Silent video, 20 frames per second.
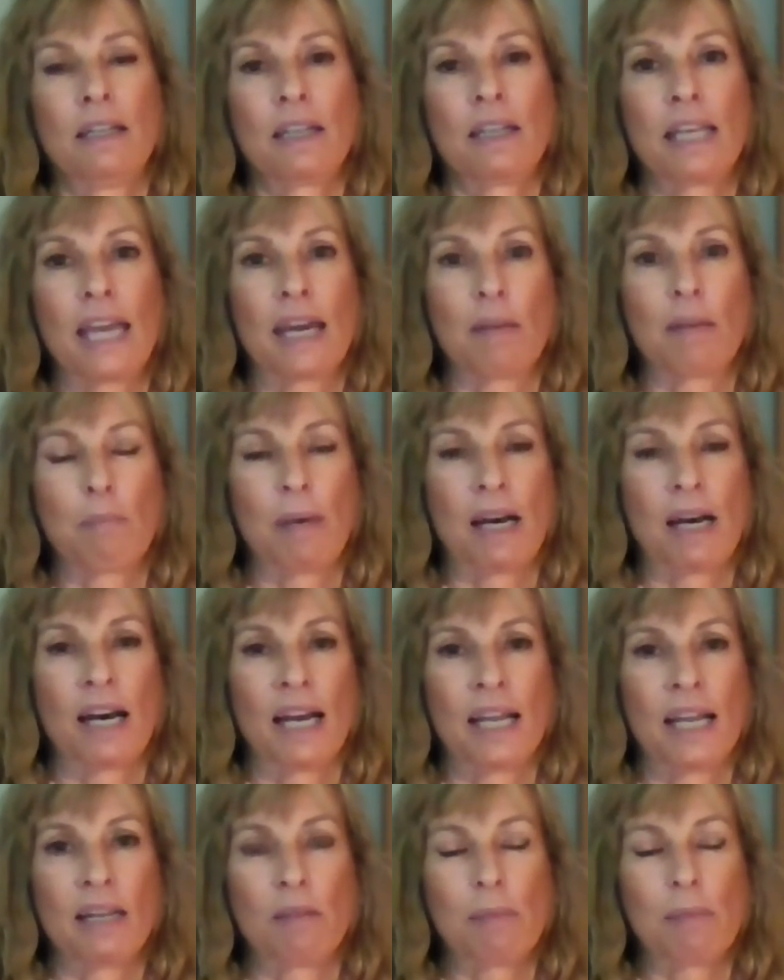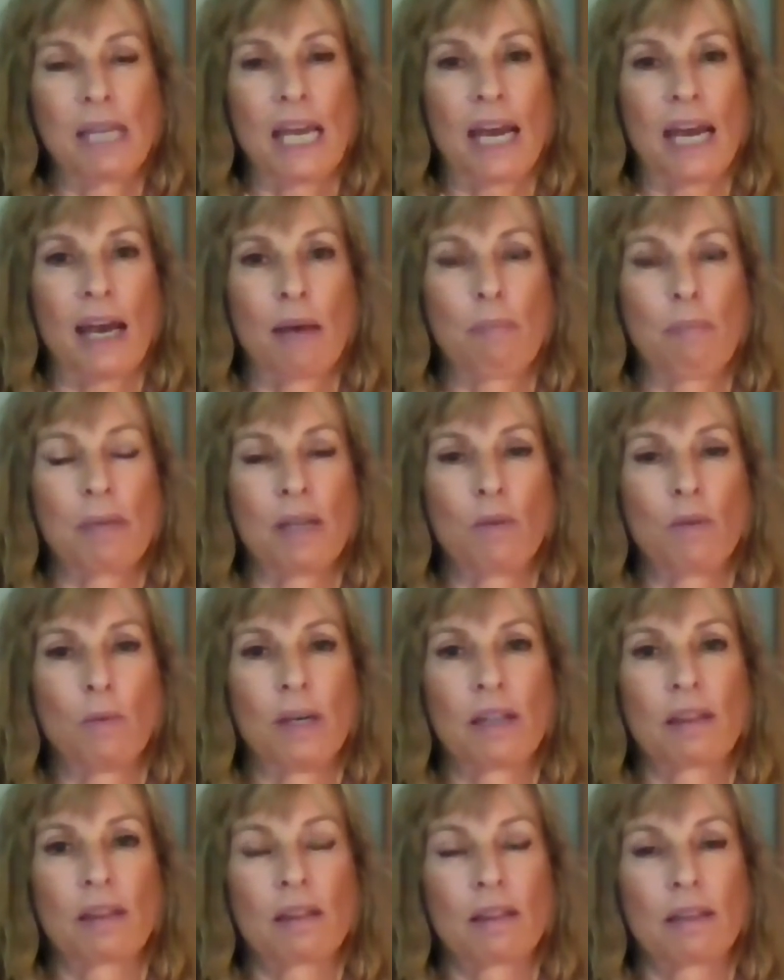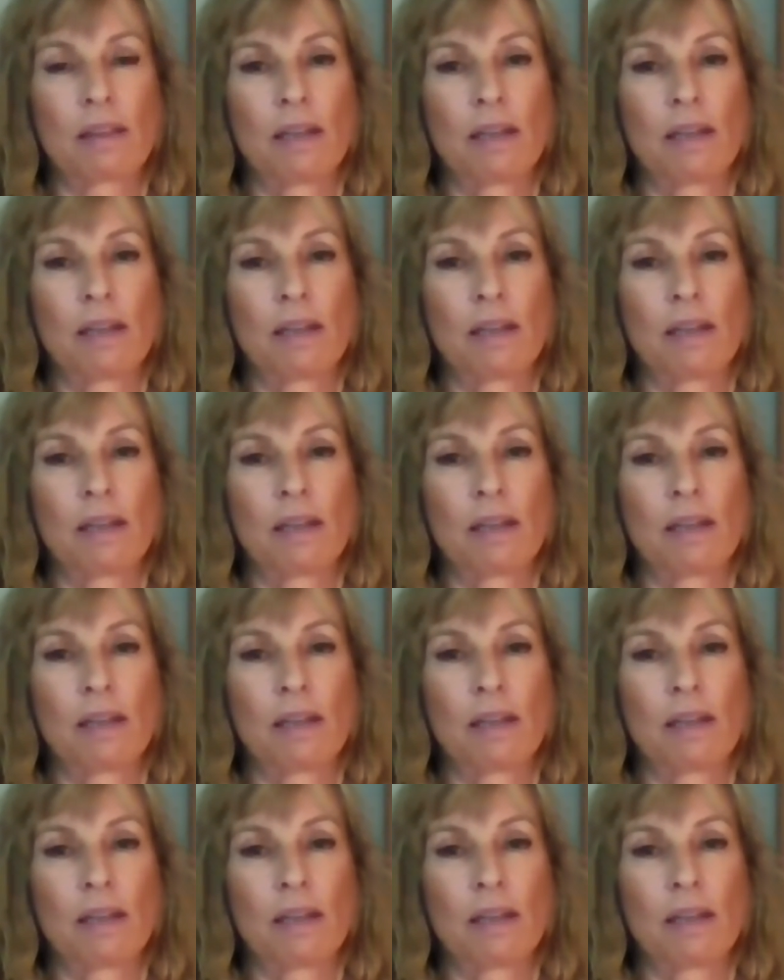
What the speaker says: get by and be happy with,